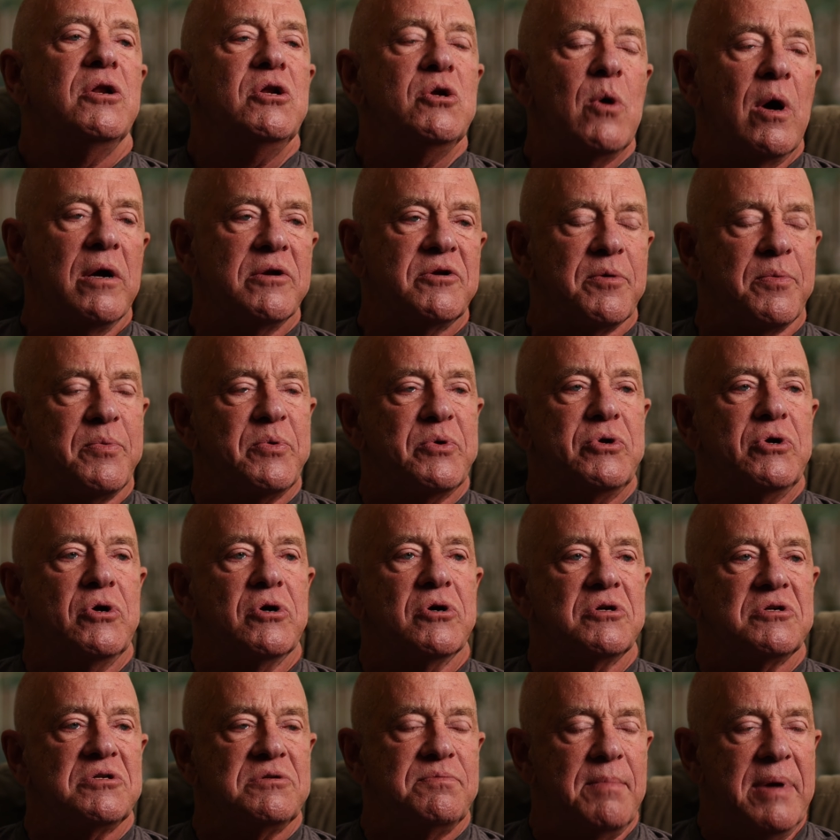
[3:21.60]
New
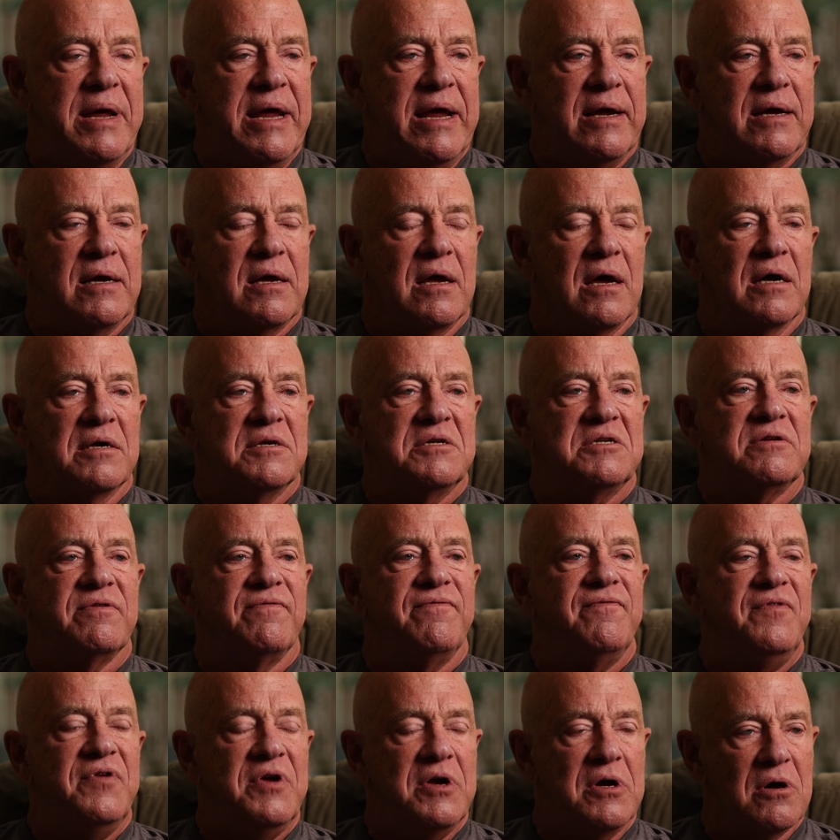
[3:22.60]
entrepreneurs make a
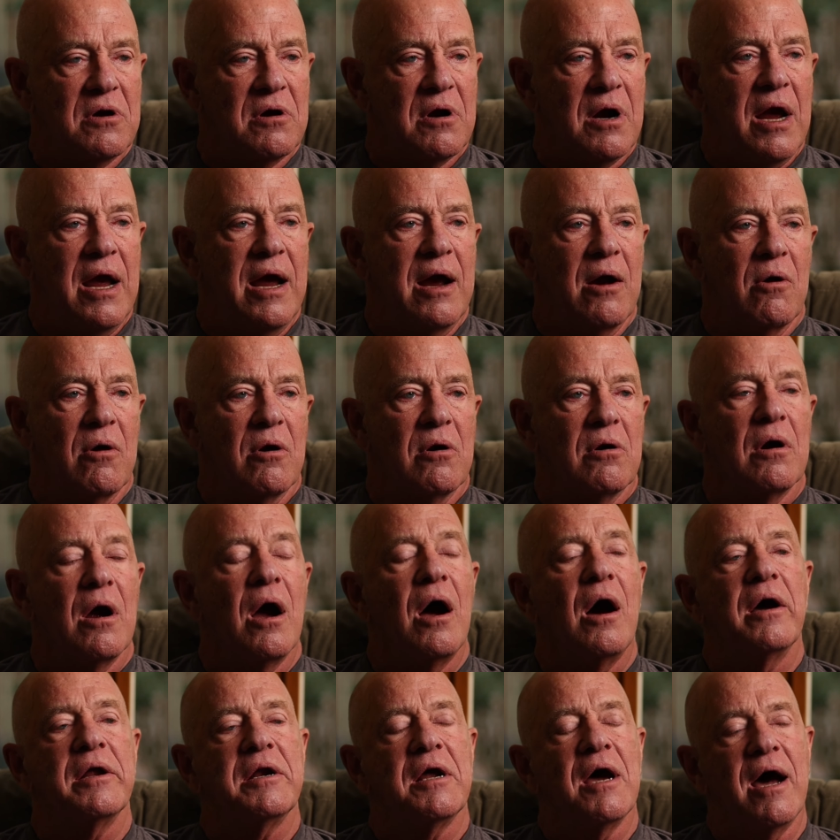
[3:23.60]
severe error
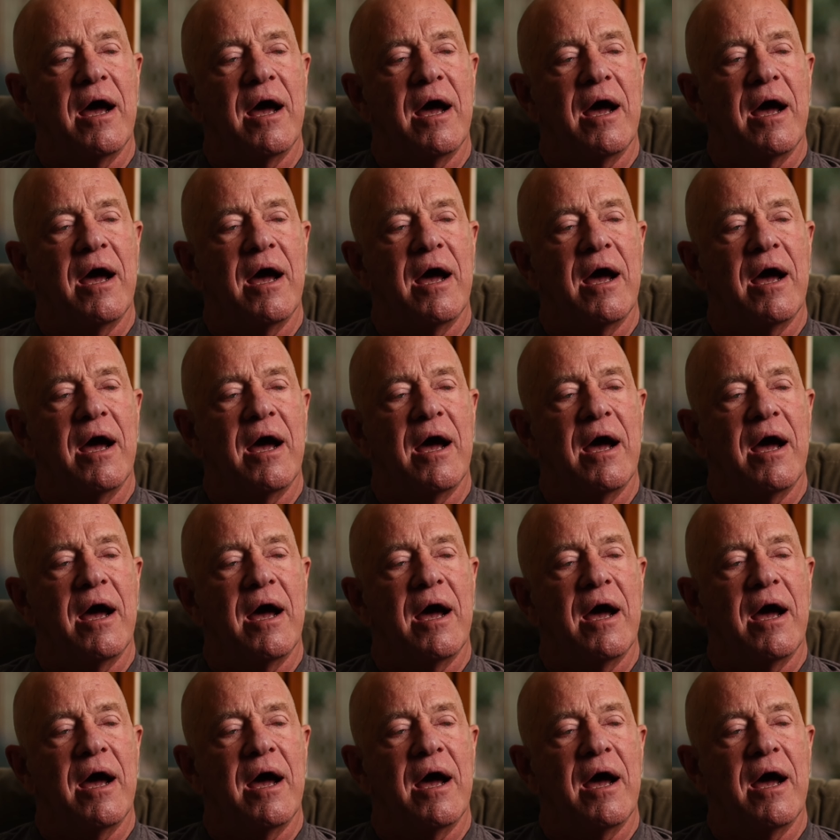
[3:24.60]
on